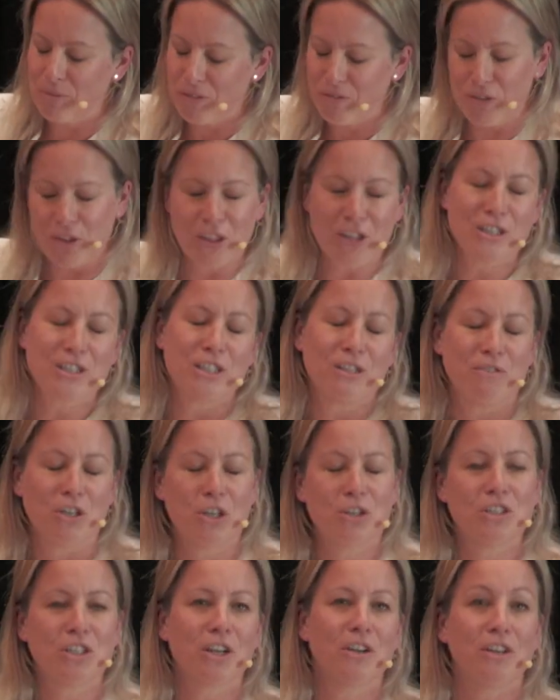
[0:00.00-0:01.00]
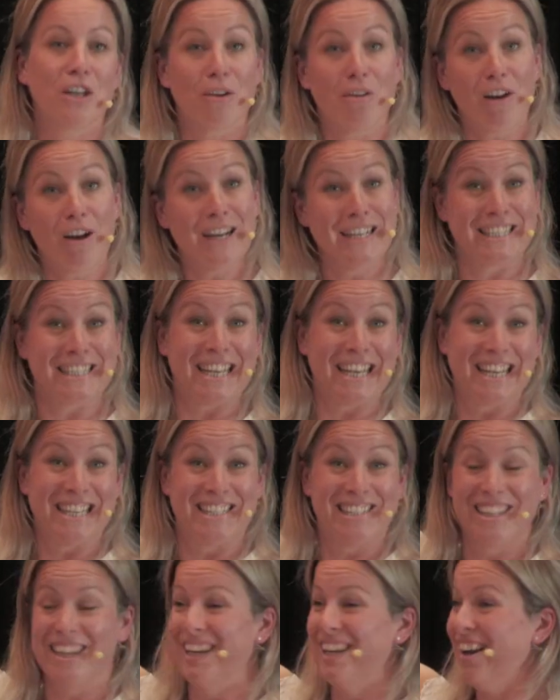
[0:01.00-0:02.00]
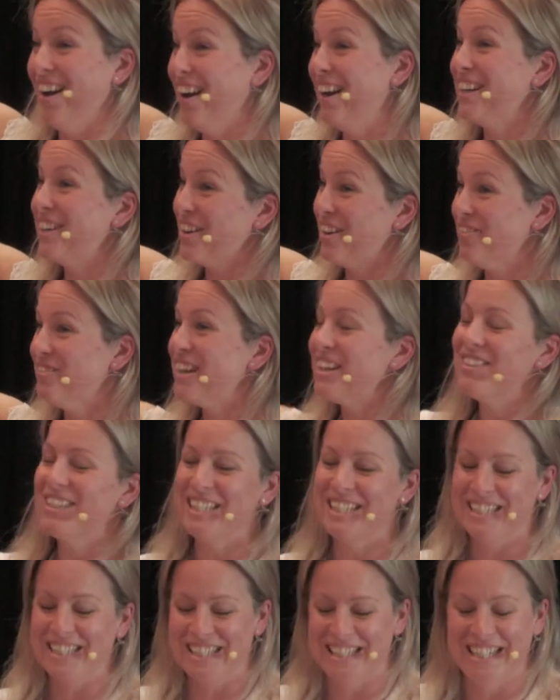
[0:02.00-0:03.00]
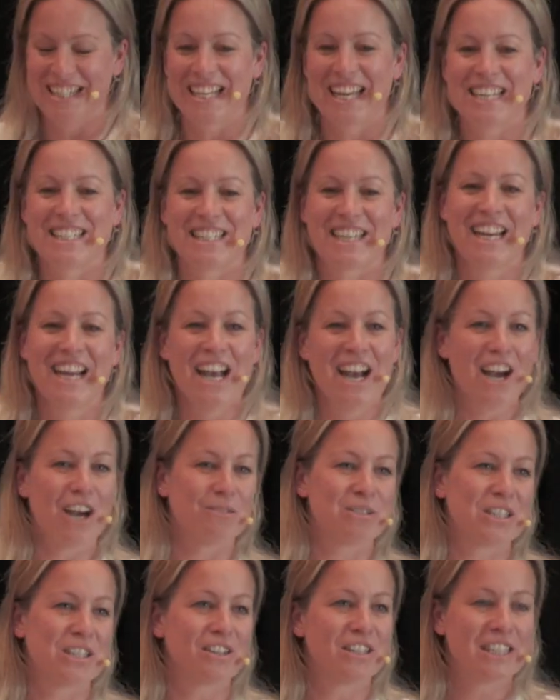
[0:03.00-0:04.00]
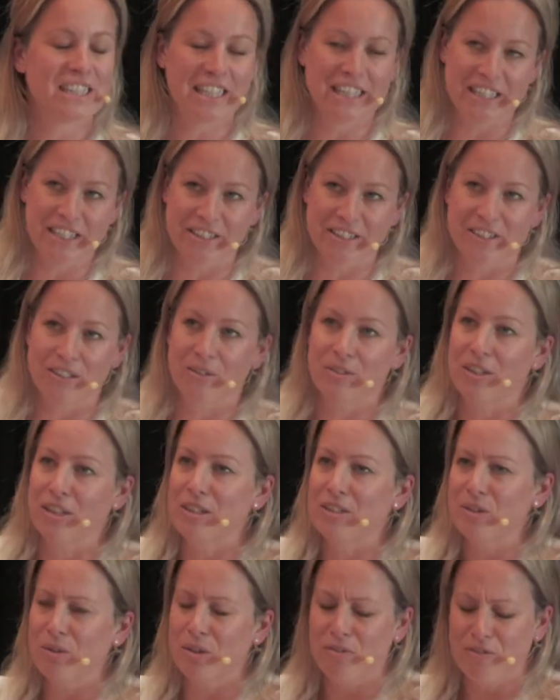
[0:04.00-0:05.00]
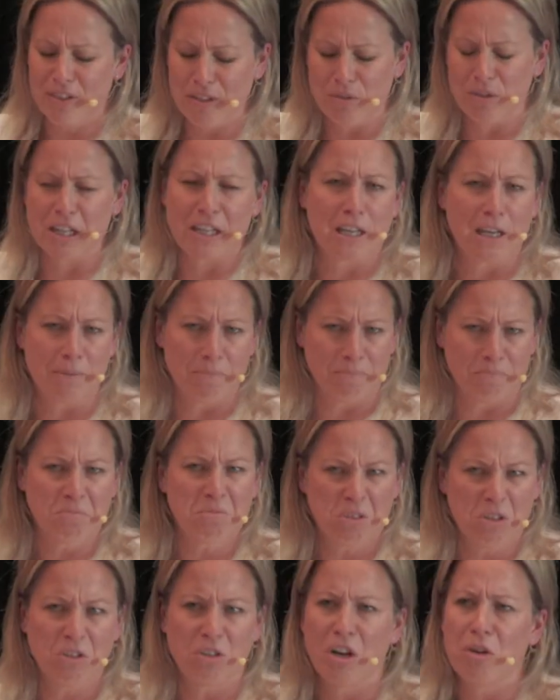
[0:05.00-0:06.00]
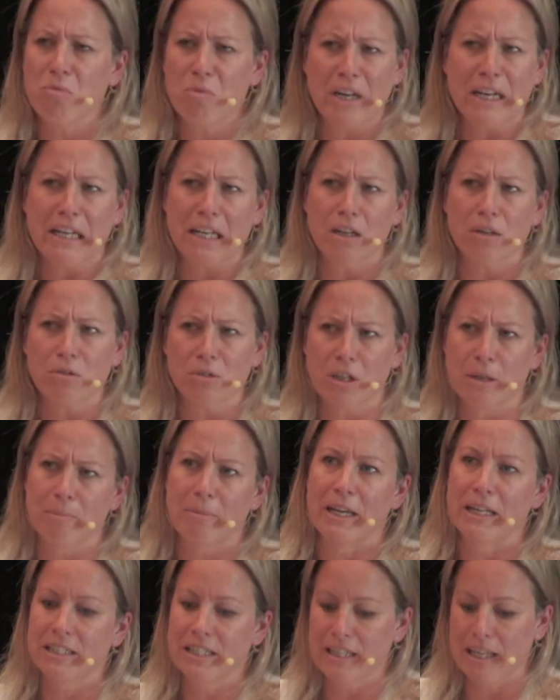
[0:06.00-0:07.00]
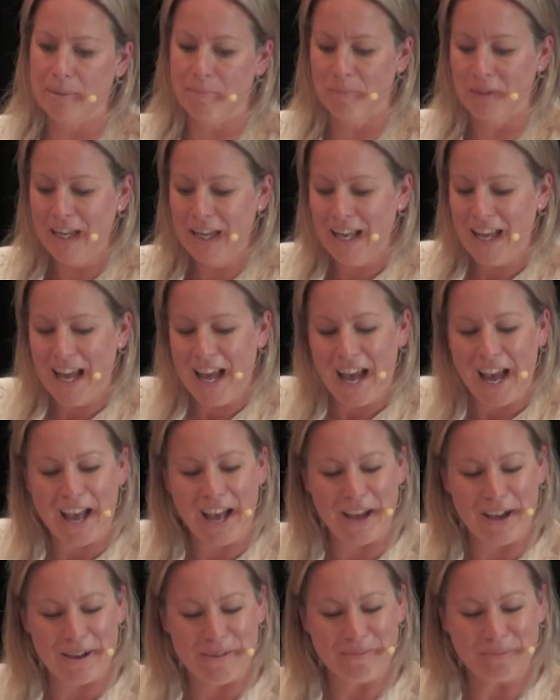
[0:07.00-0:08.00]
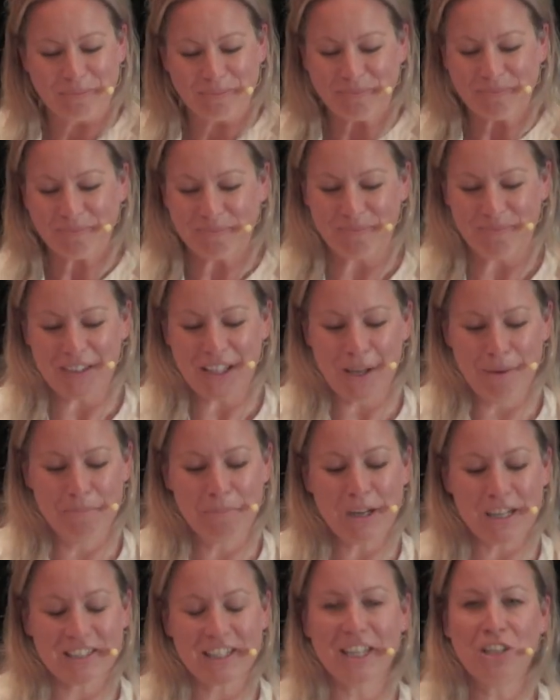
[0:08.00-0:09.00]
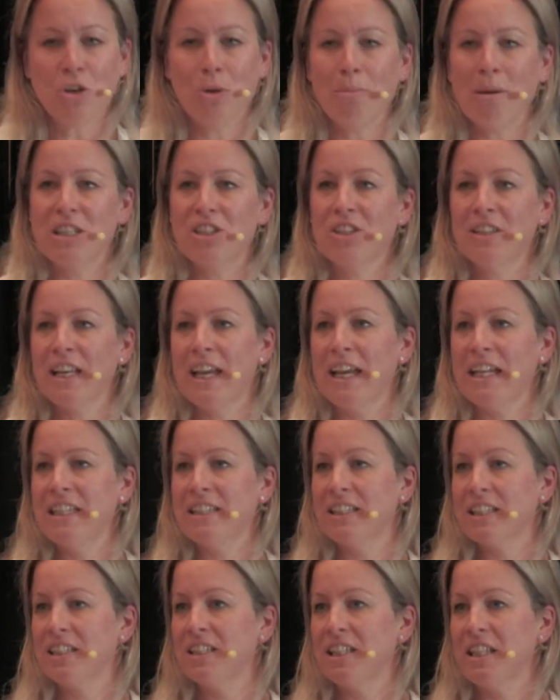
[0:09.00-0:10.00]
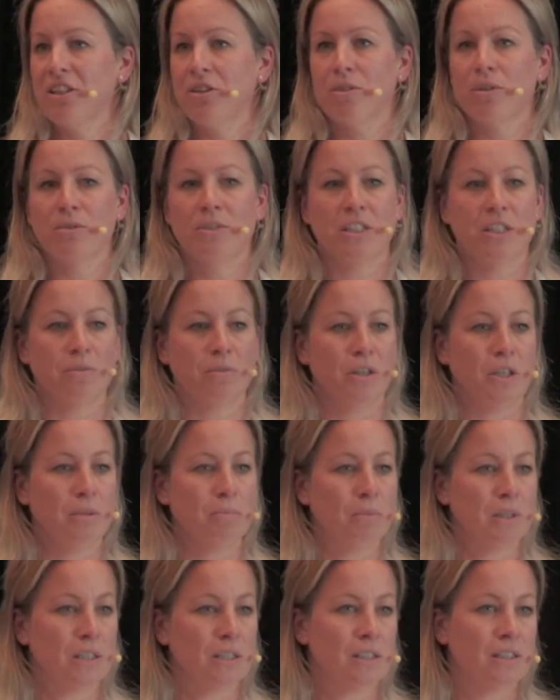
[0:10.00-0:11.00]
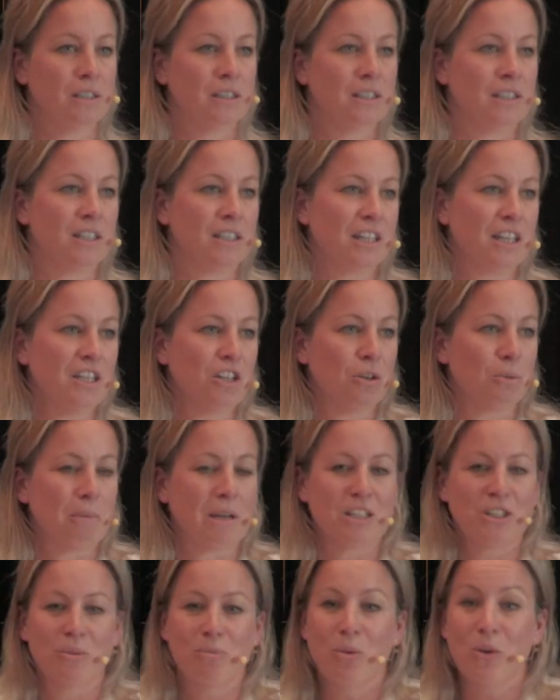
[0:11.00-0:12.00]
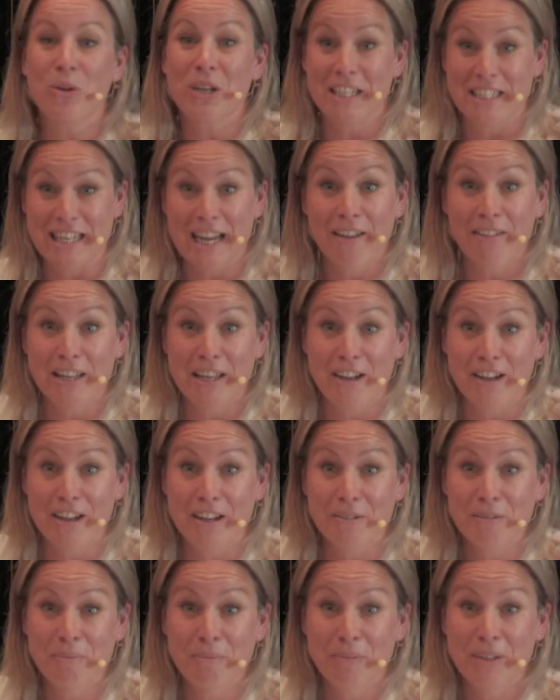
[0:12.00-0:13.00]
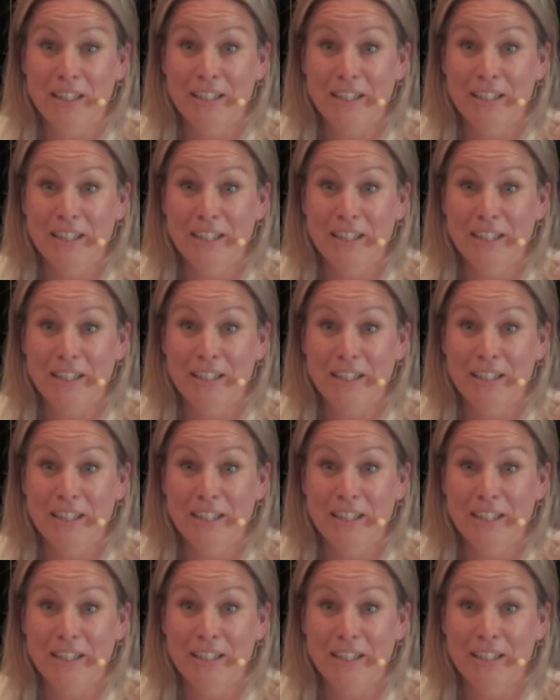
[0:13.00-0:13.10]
For those of you who don't know, I did. I got married as a teenager. I was 19 years old though, so I feel like I'm, you know, really old compared to them. But can you imagine that? Any 16-year-olds in the room? Can you imagine walking down the aisle?